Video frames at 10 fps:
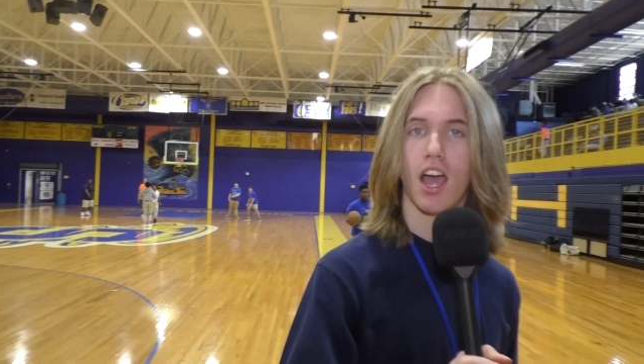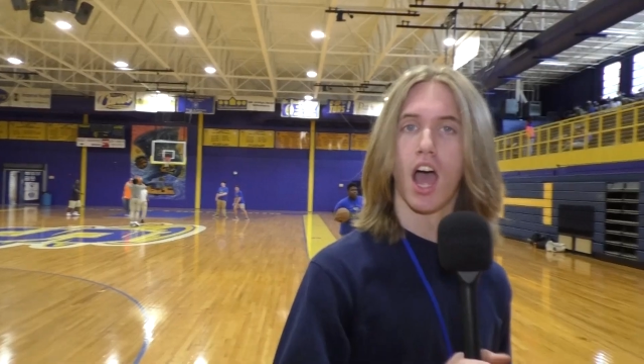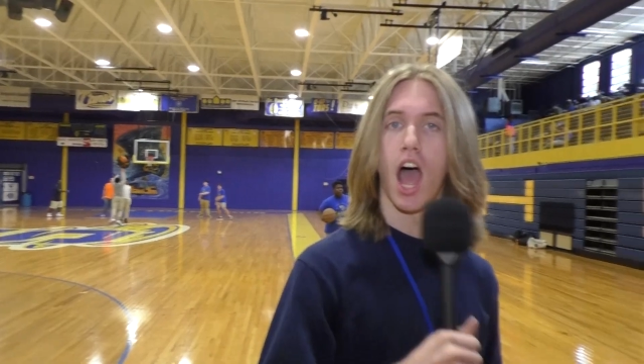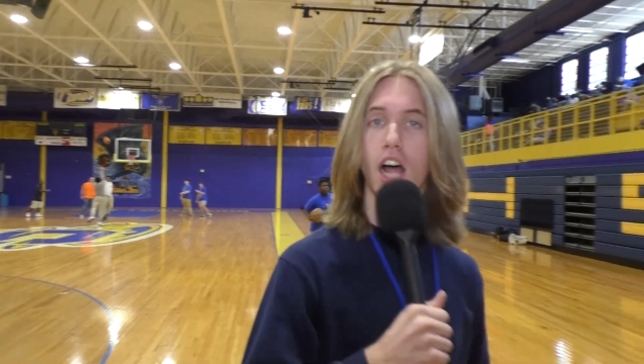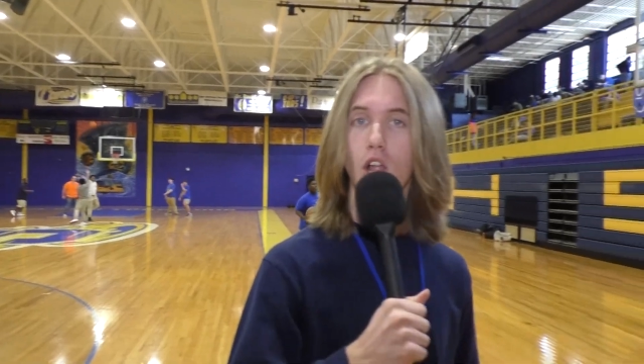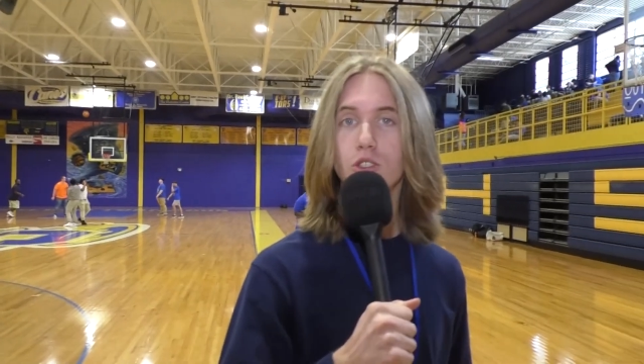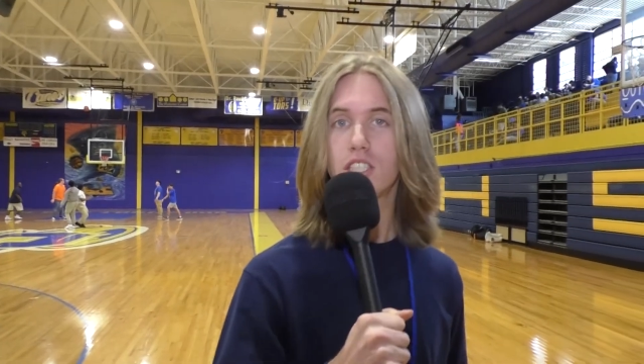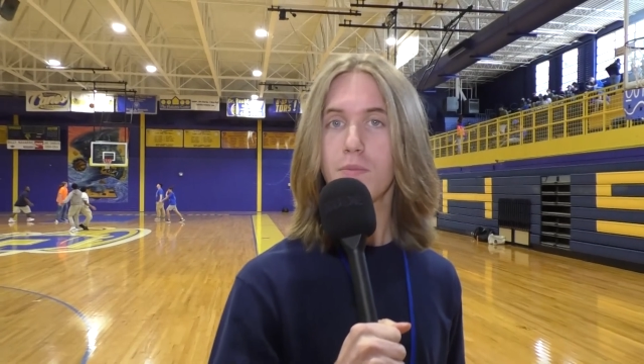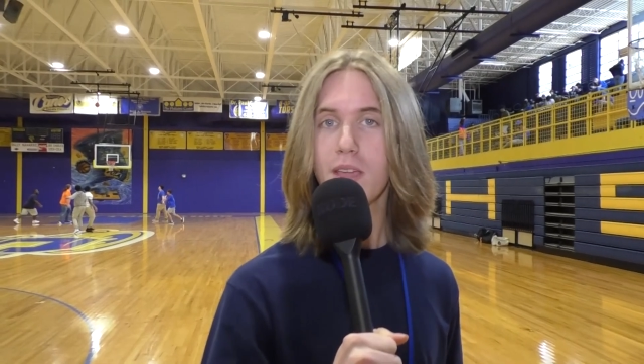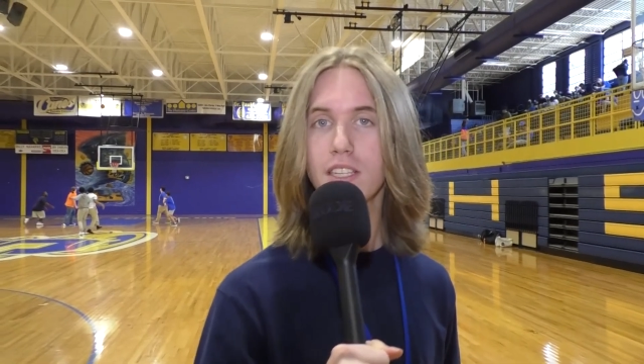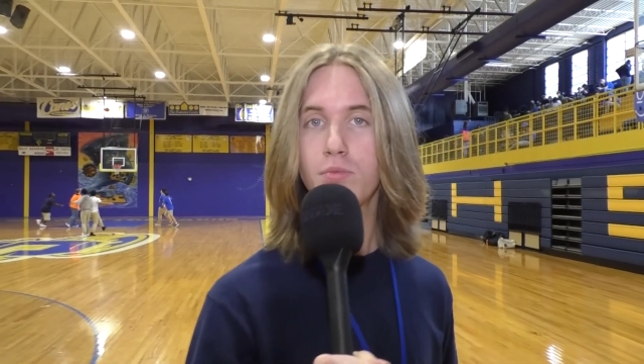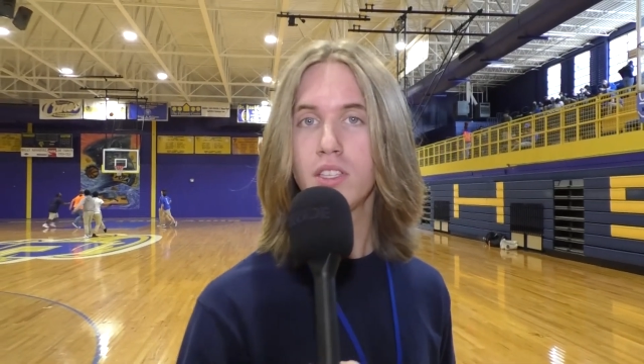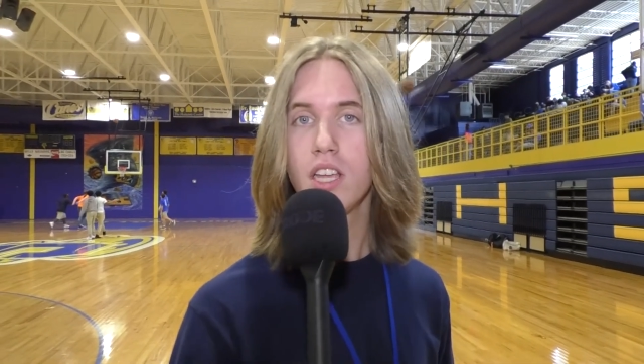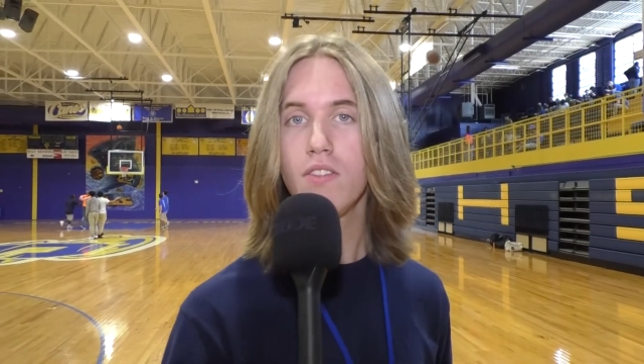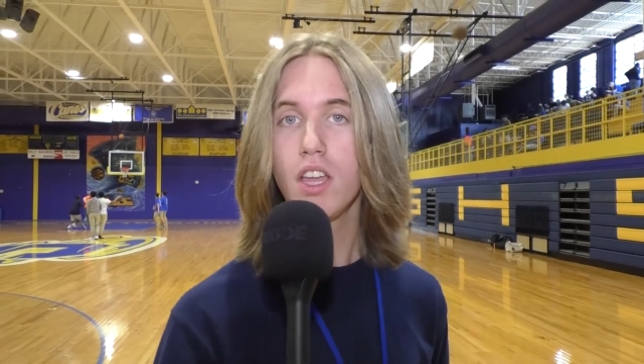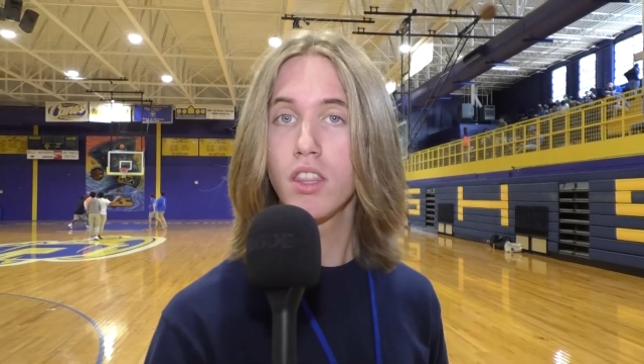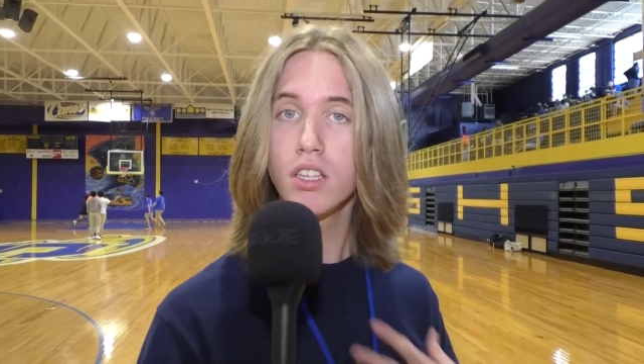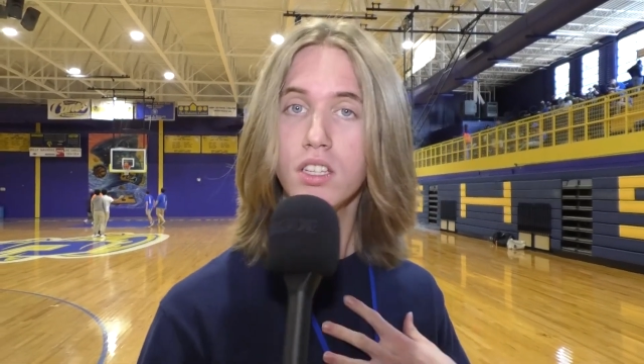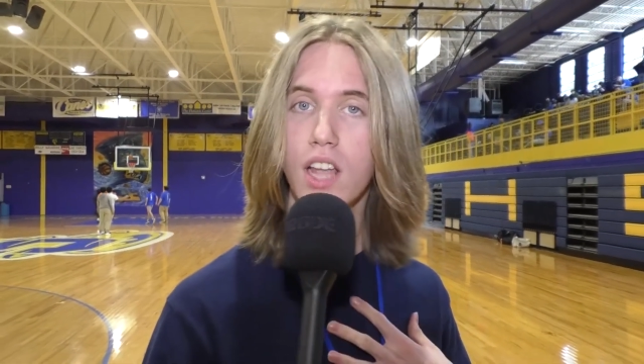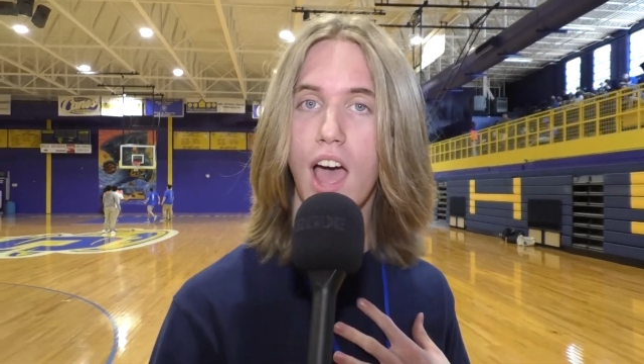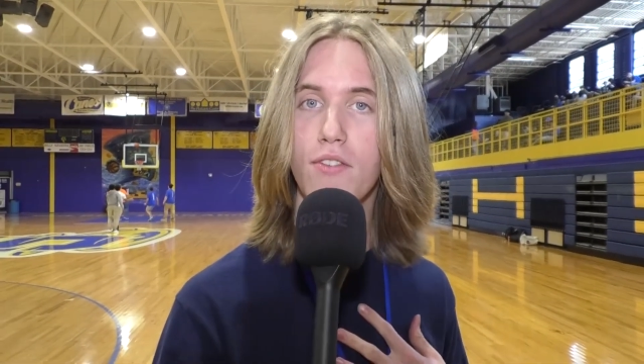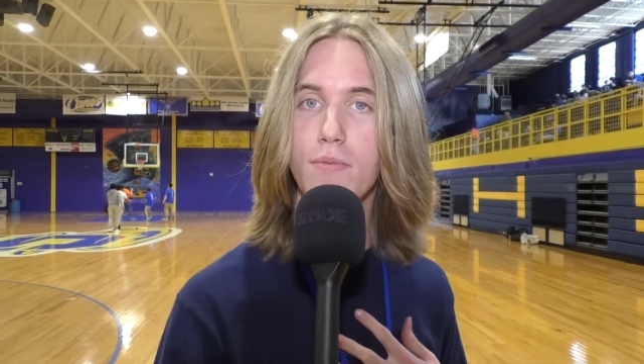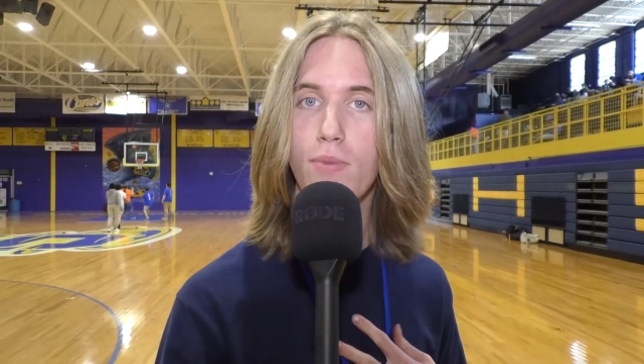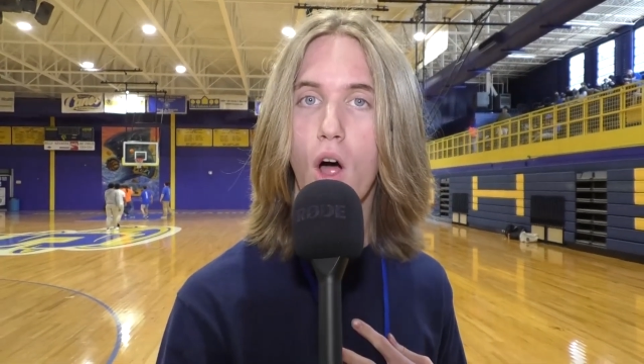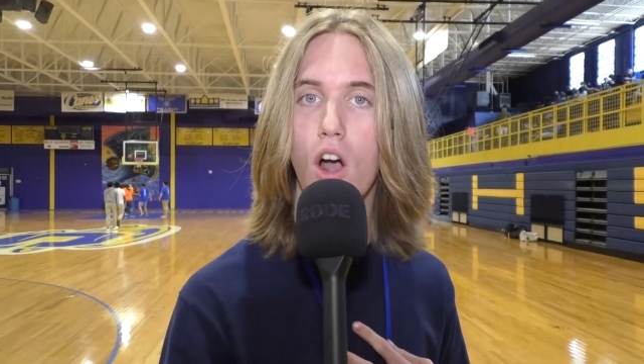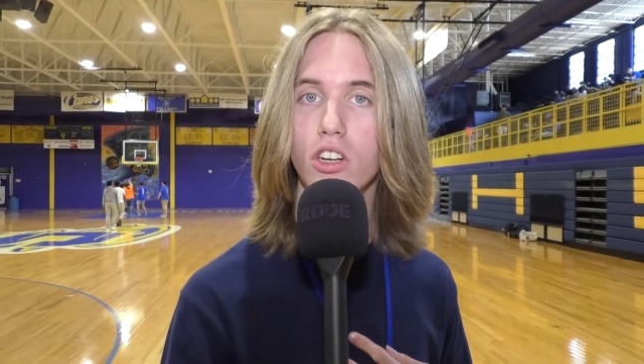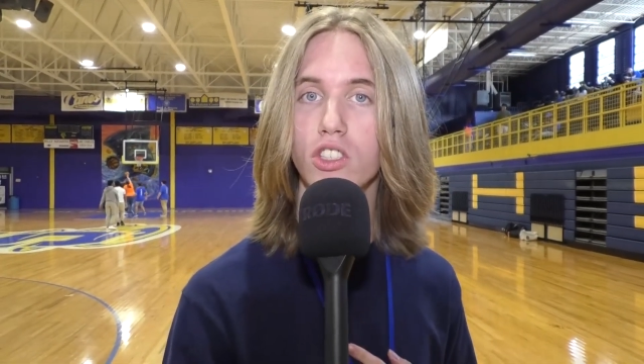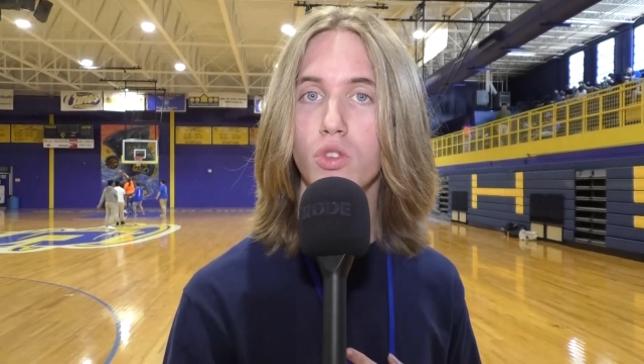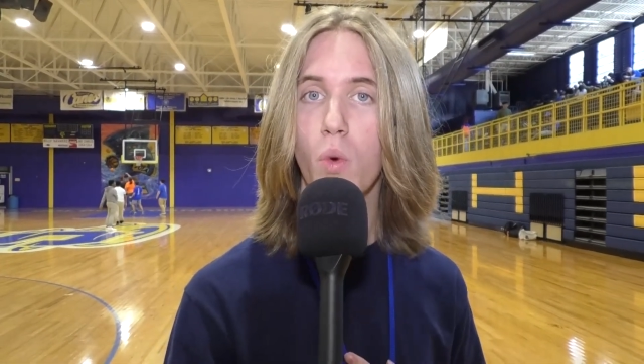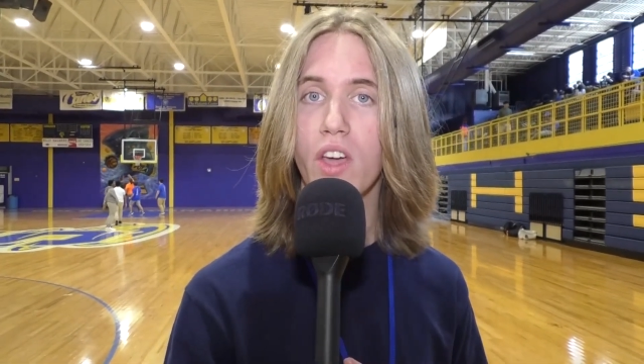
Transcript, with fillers: Hello, C P S B T V. This is Evan Barnes